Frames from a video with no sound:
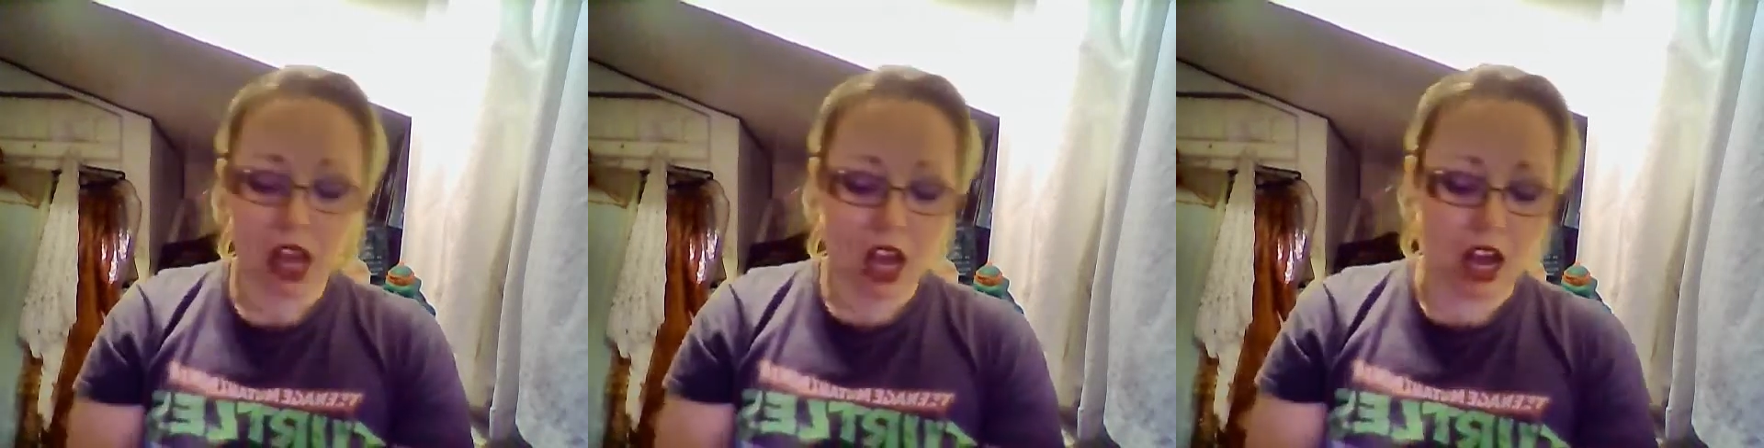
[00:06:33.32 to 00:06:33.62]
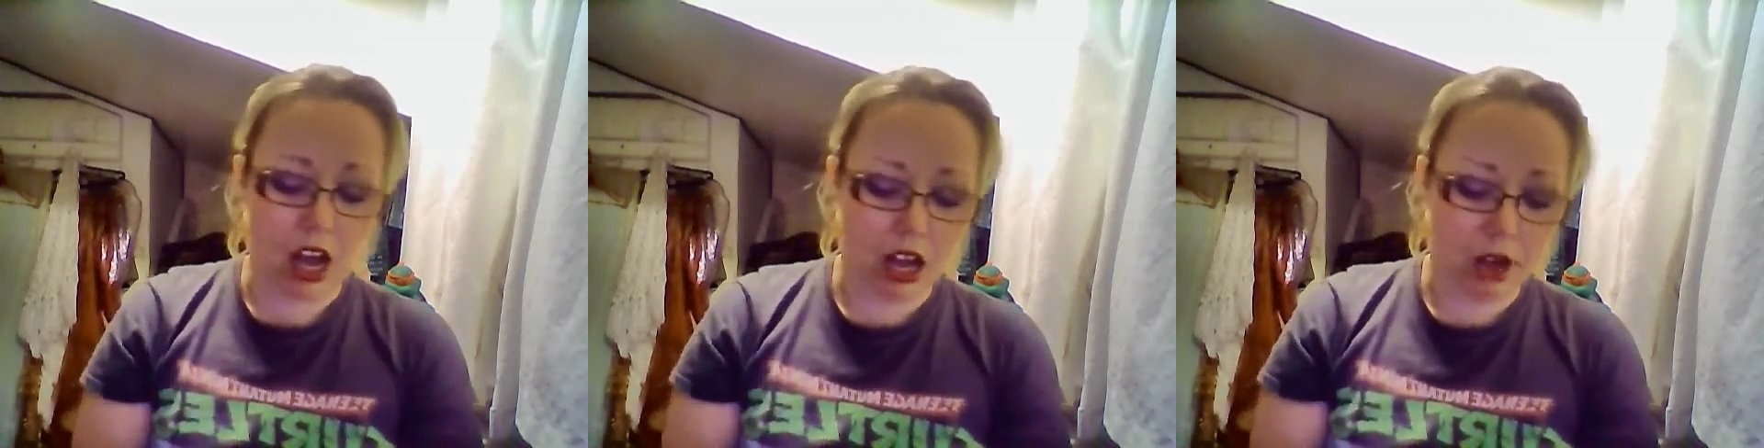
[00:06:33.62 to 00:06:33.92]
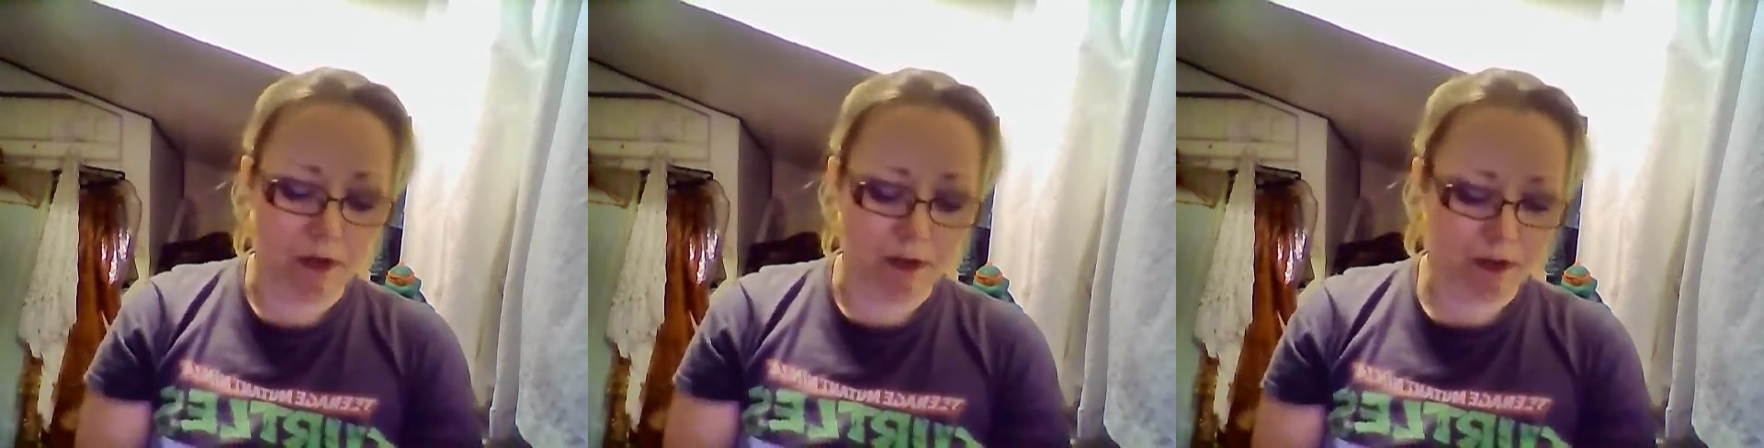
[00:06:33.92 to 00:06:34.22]

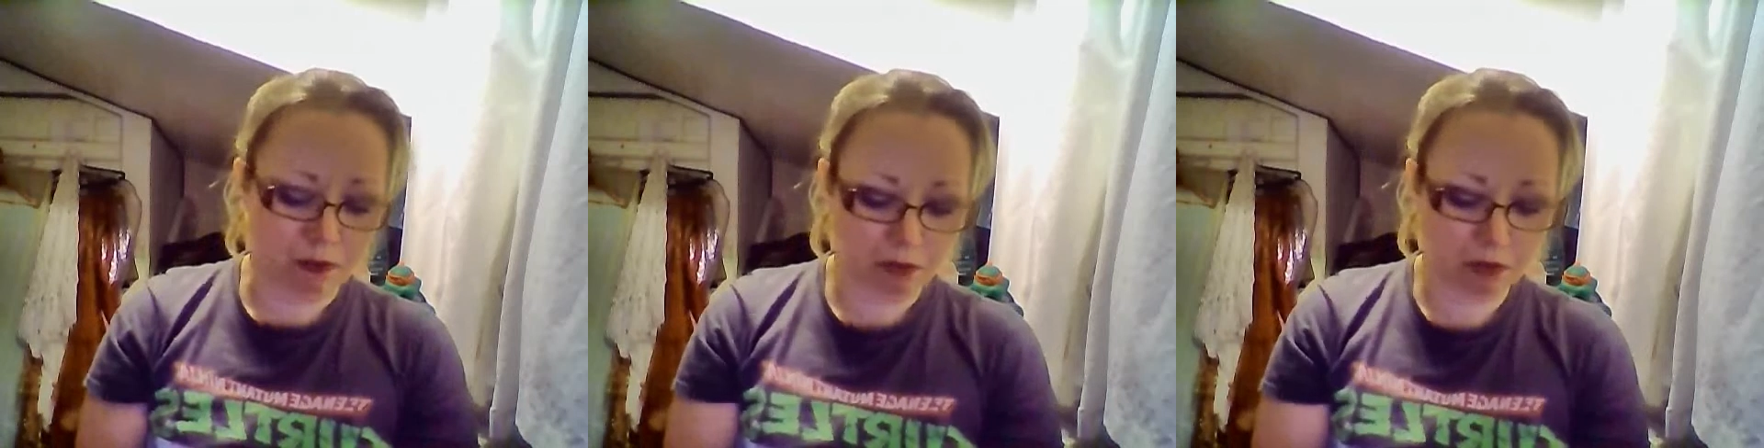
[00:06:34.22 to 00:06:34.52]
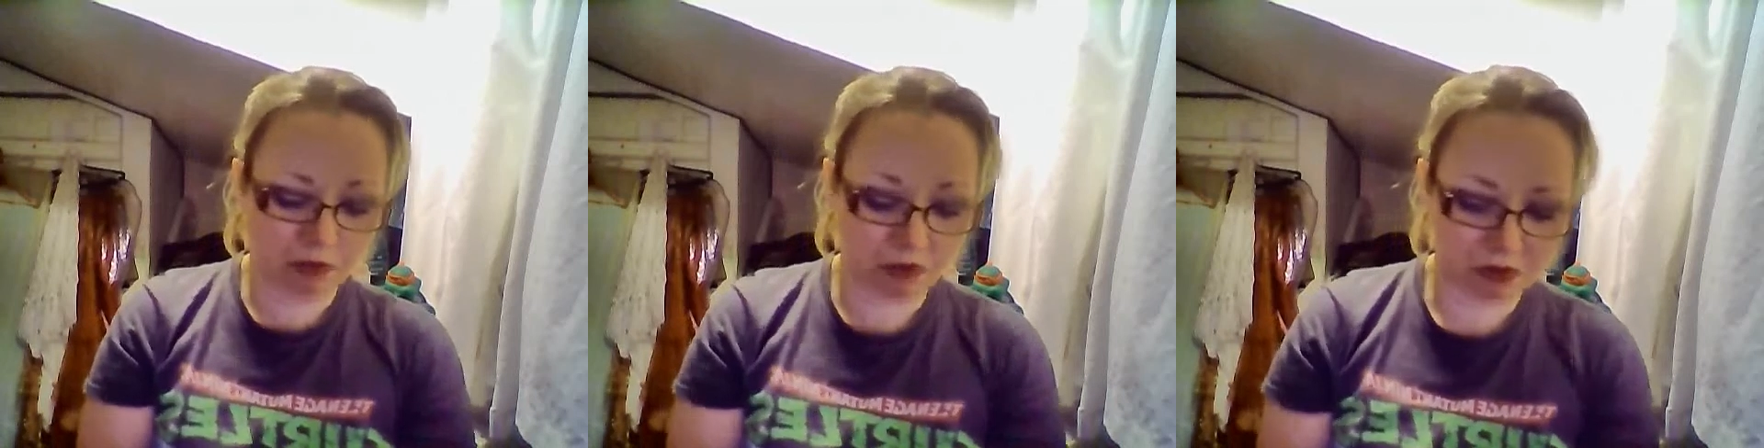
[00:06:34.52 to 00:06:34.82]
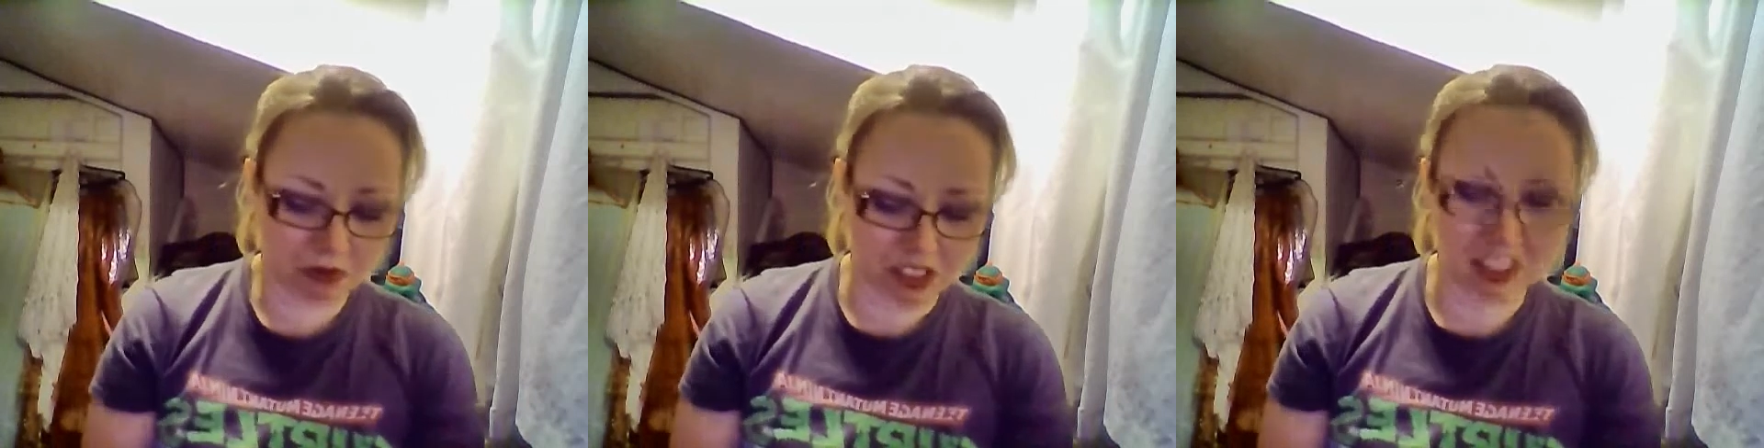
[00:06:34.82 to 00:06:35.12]

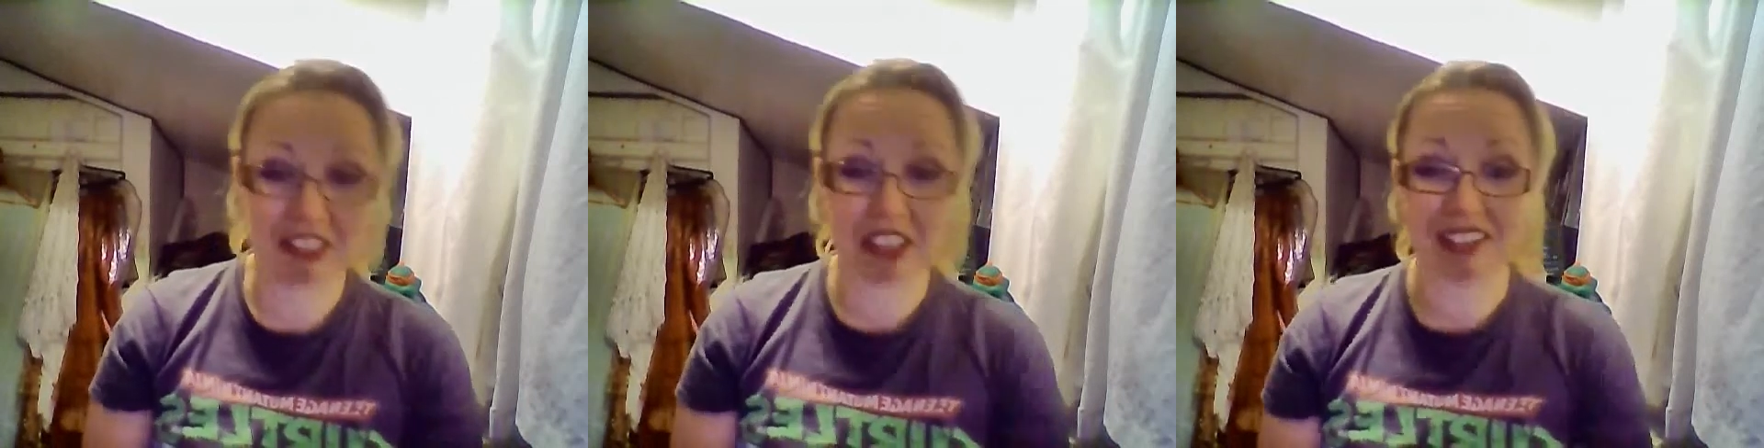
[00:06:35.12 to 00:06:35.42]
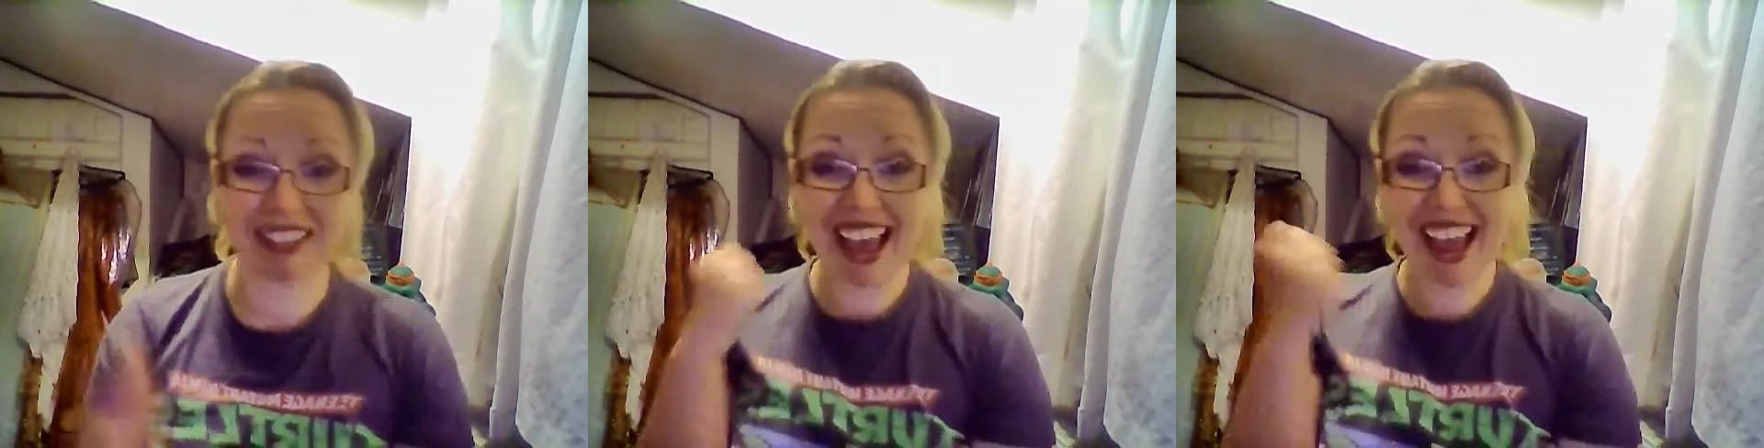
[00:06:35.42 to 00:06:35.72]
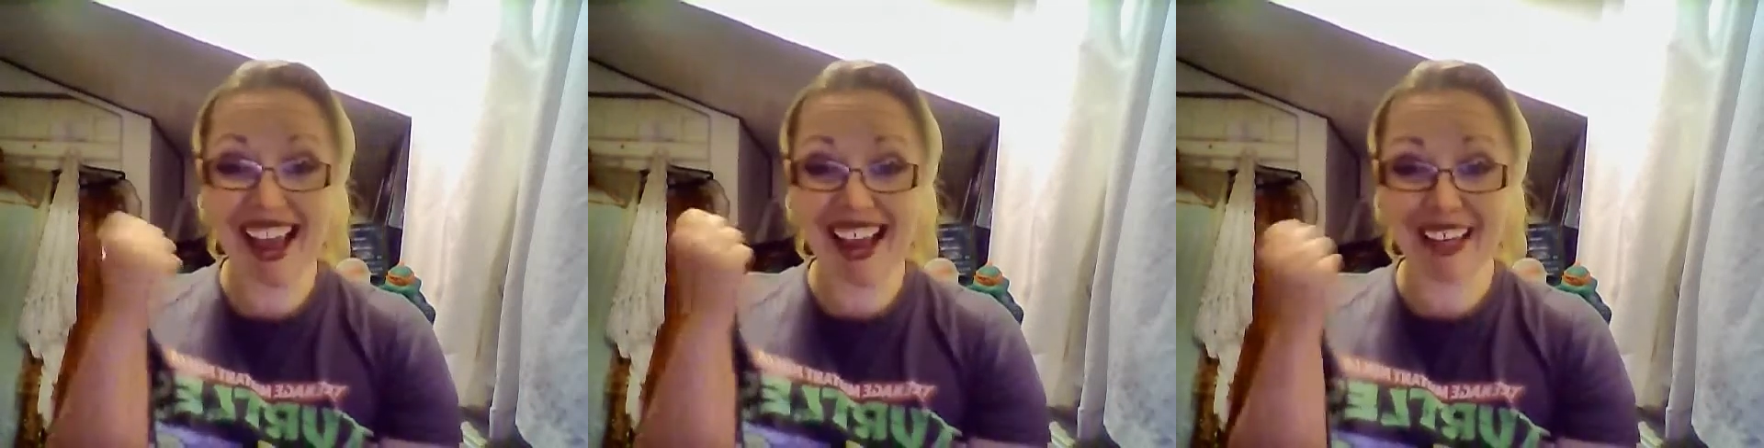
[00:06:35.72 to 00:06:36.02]
In this case, yay,